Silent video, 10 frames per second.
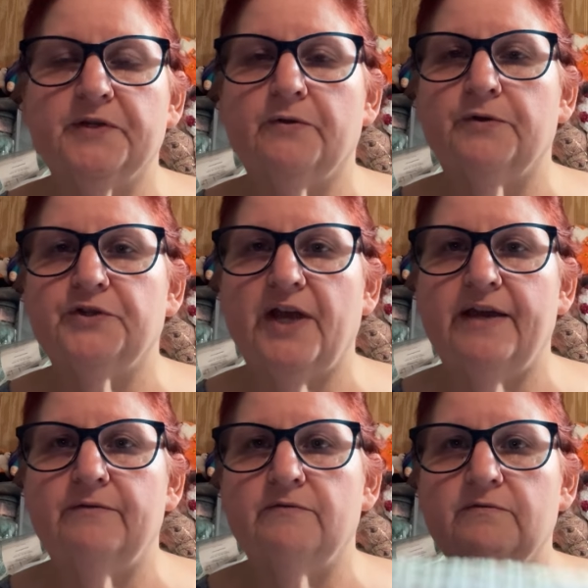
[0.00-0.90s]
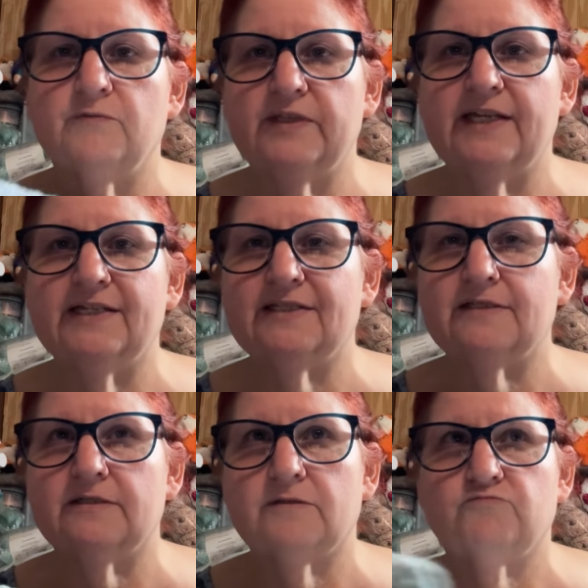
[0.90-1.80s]
and Crochet with
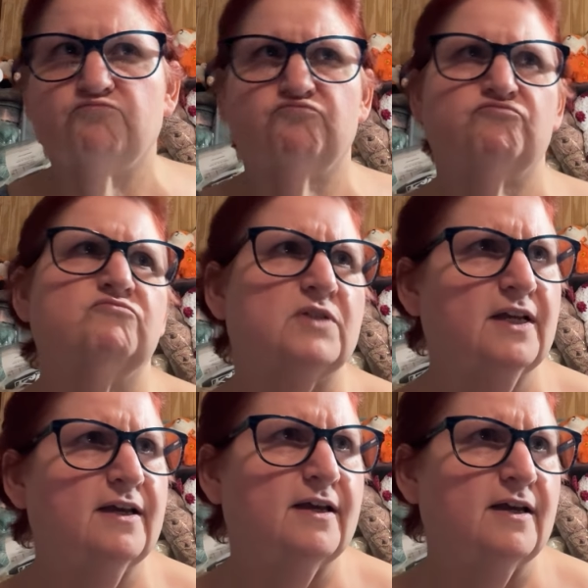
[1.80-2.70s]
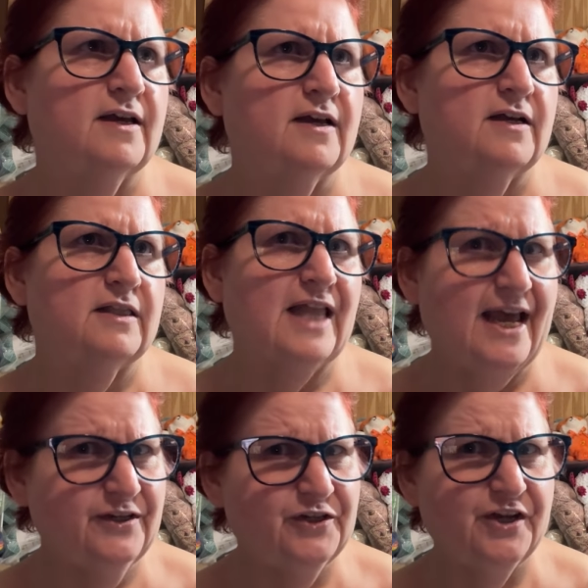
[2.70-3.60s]
this
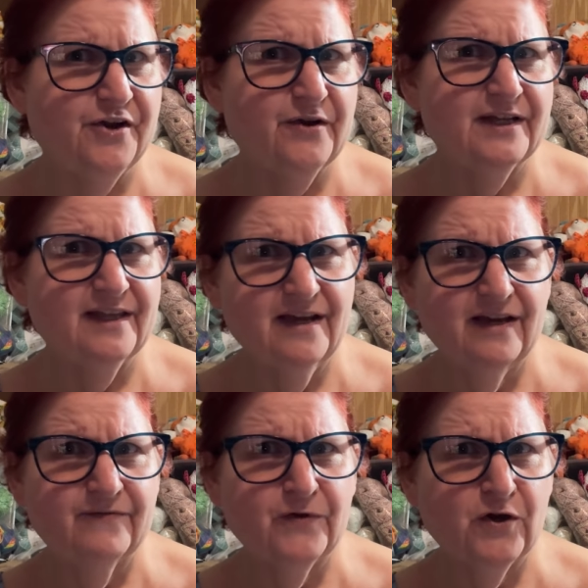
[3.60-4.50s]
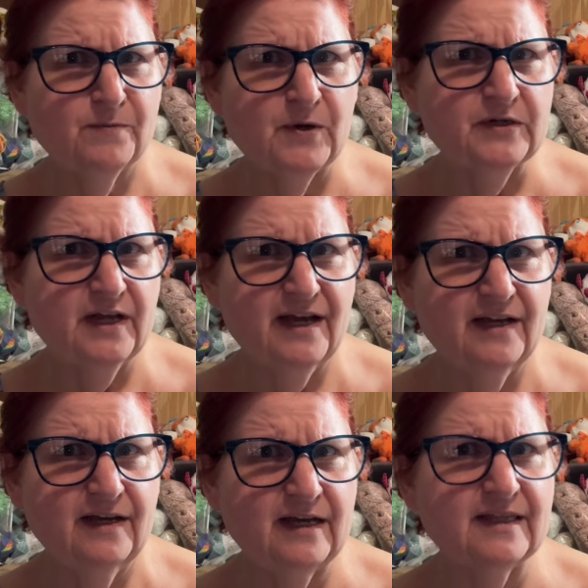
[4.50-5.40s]
last year, I think, for her
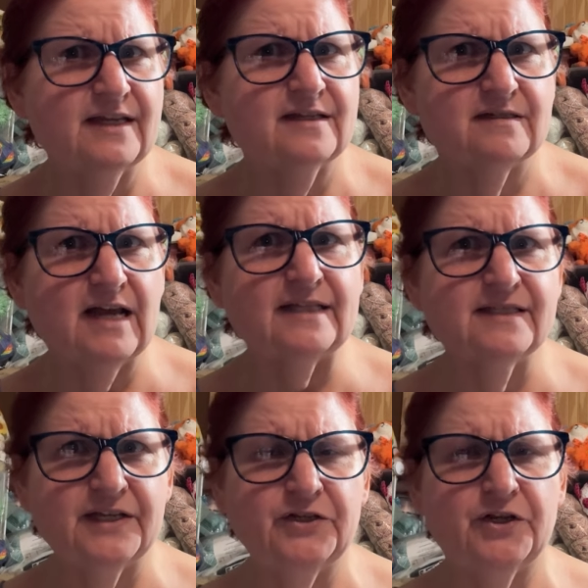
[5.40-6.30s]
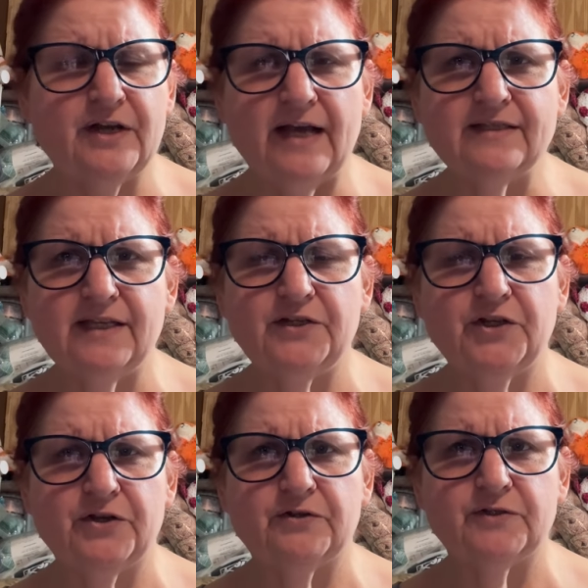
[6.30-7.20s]
birthday. I think not this year, not this
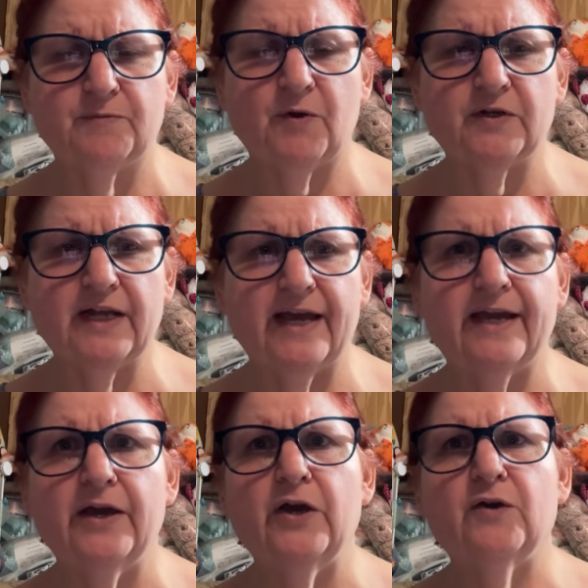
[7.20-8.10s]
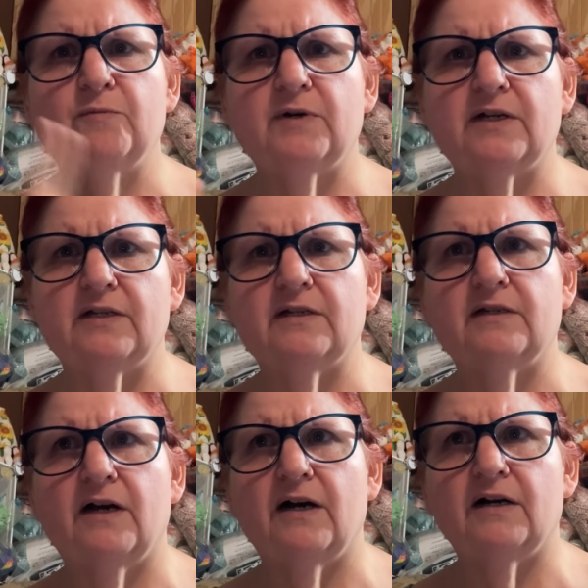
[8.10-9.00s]
year's birthday, but
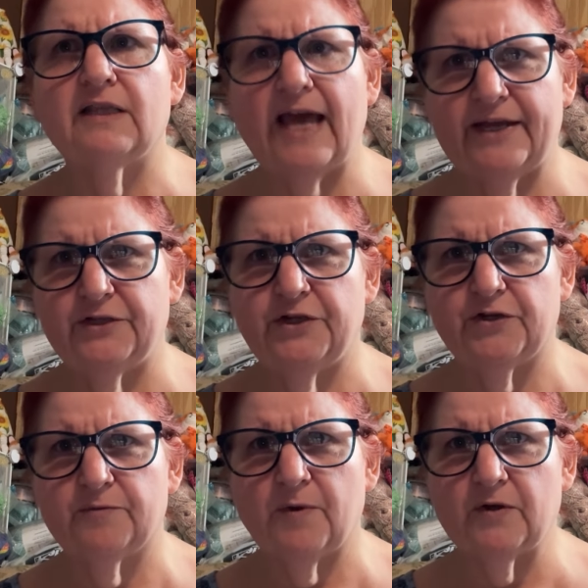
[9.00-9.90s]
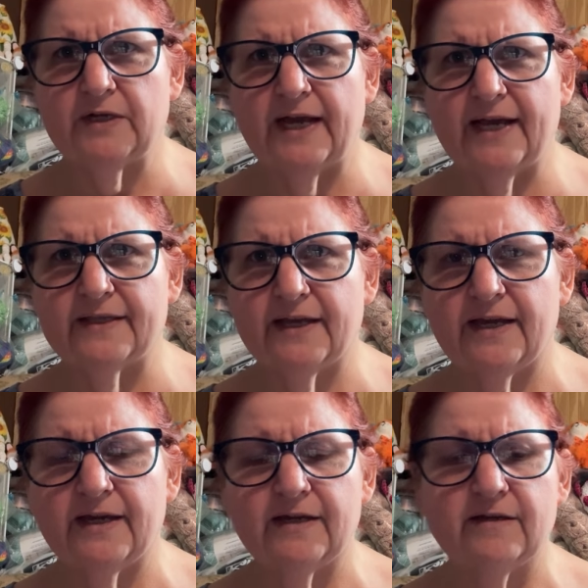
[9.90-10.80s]
uh, last year's birthday, I
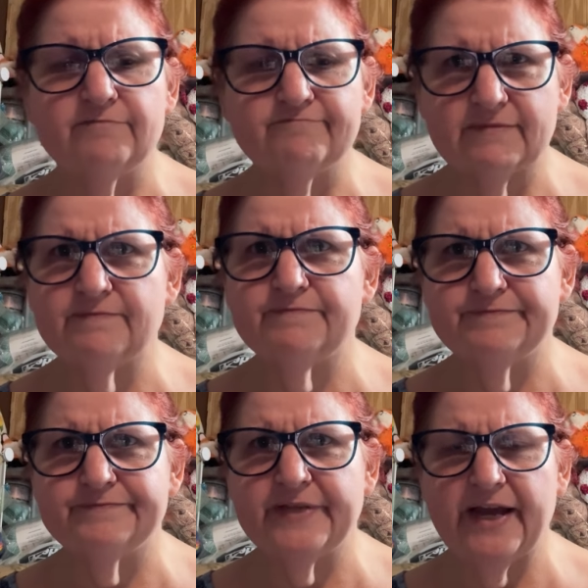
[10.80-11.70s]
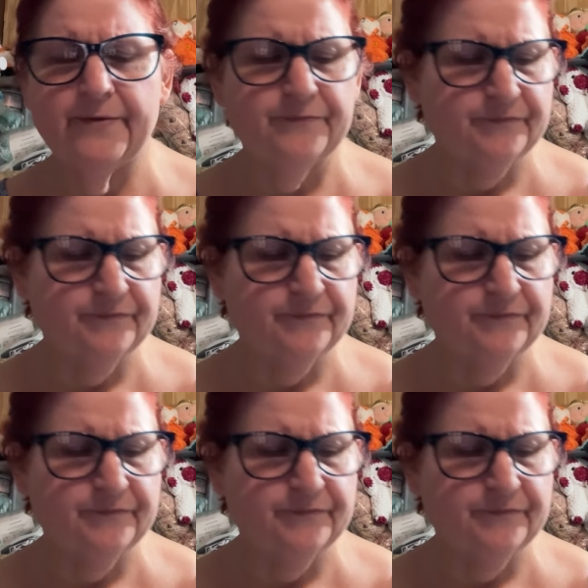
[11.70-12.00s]
think. Yeah.